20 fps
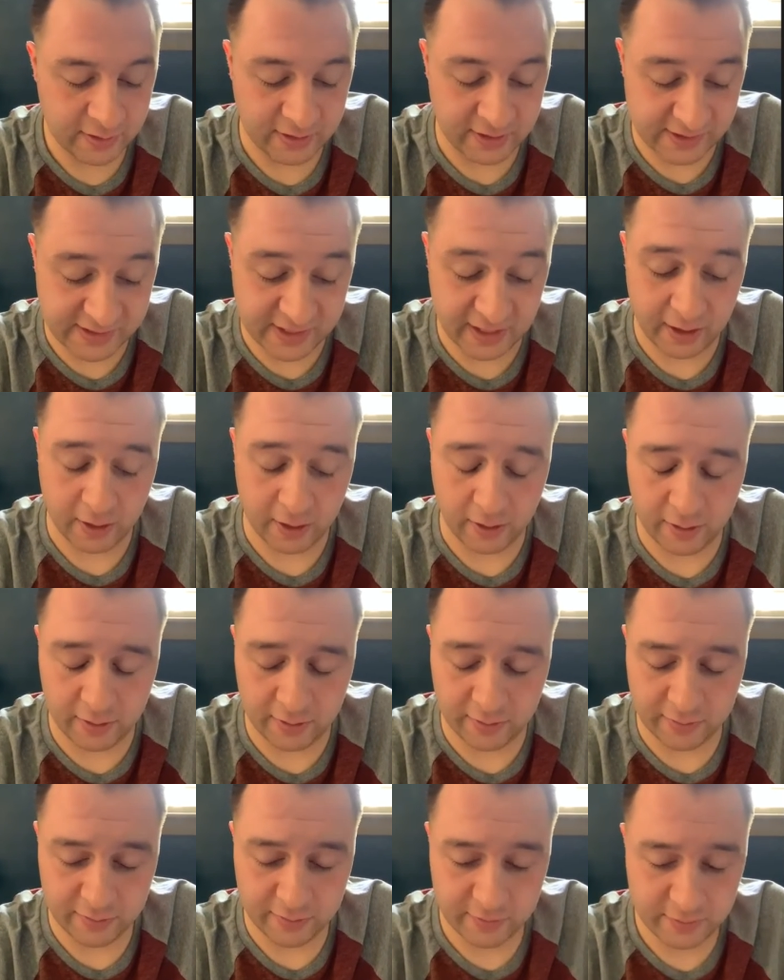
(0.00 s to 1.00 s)
Kid's got
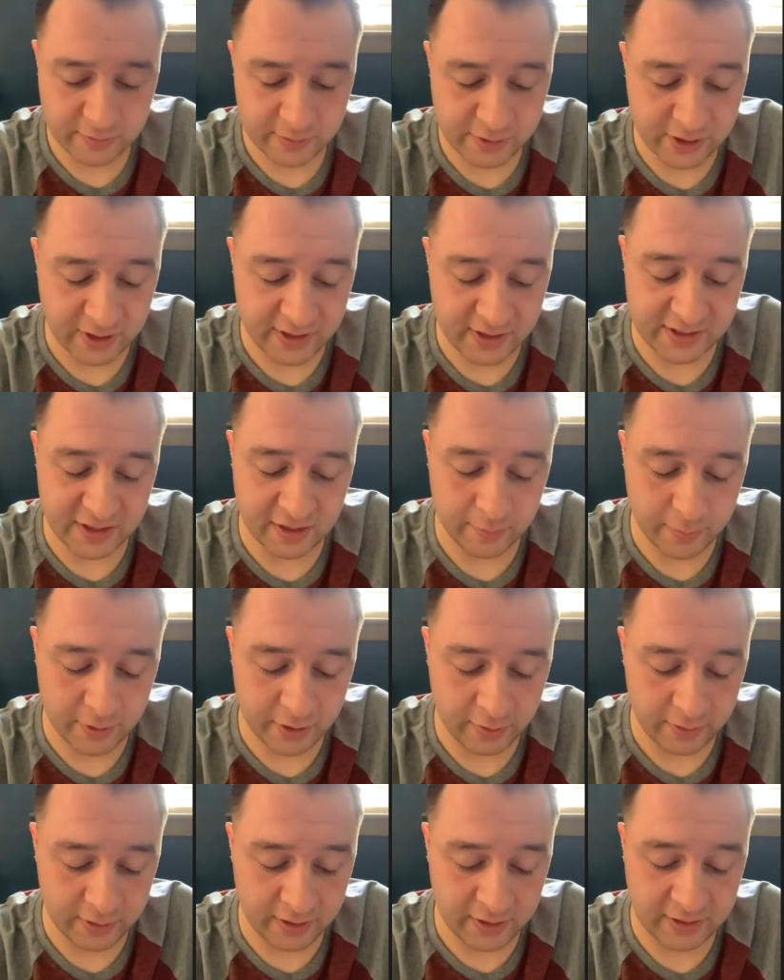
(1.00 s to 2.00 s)
heart, Johnny said
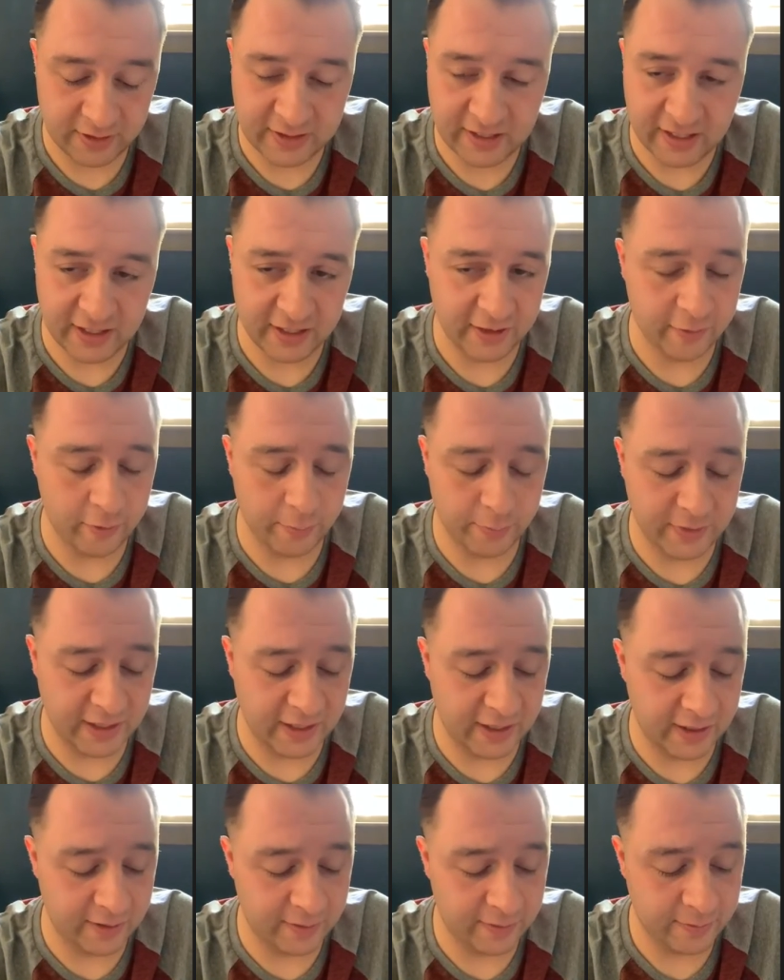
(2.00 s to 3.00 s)
admiringly. Gotta give him
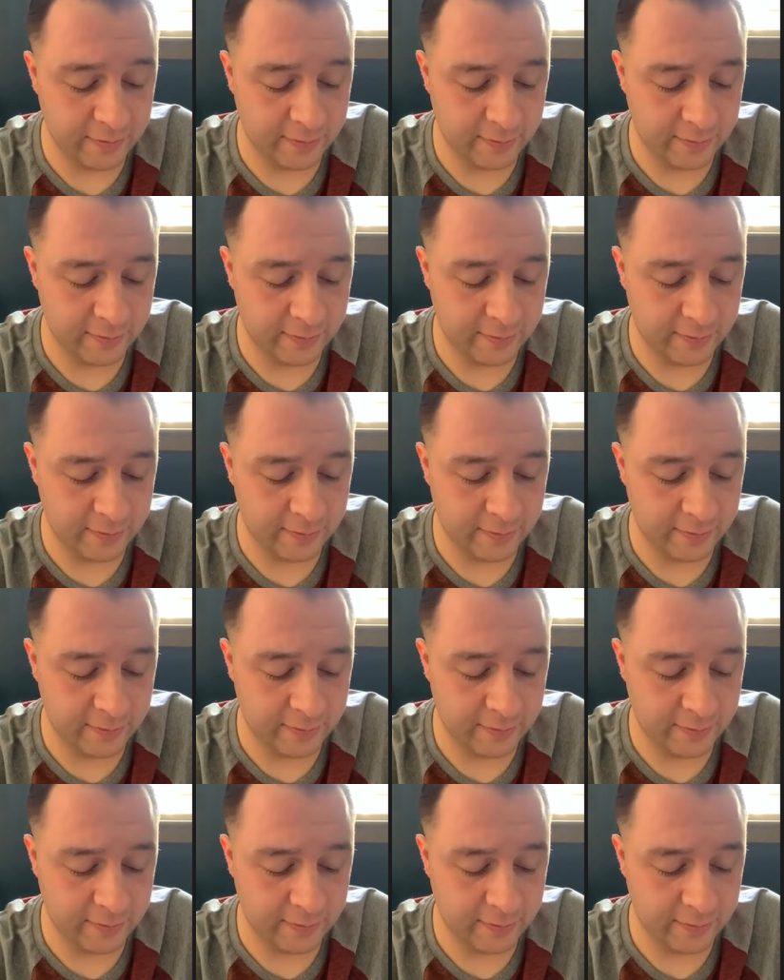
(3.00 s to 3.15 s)
that.